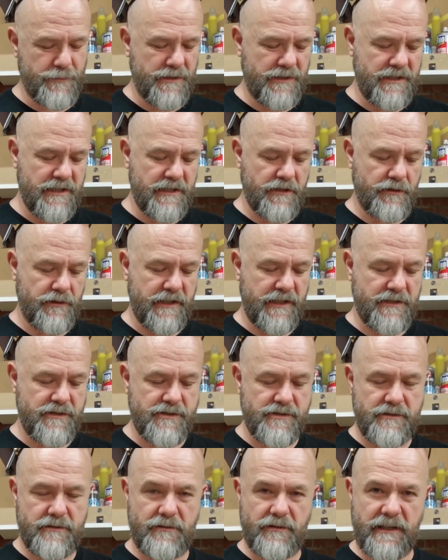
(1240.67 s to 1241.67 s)
but you know,
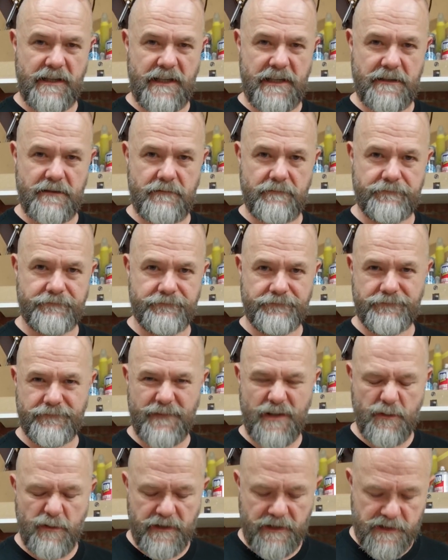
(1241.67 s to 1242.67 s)
that's going to get
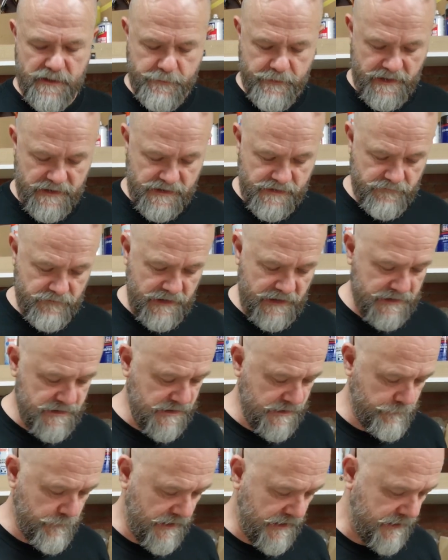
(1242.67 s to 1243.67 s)
quite expensive to
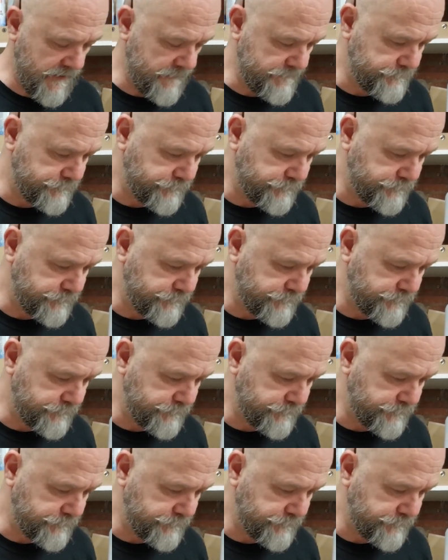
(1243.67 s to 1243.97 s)
actually make.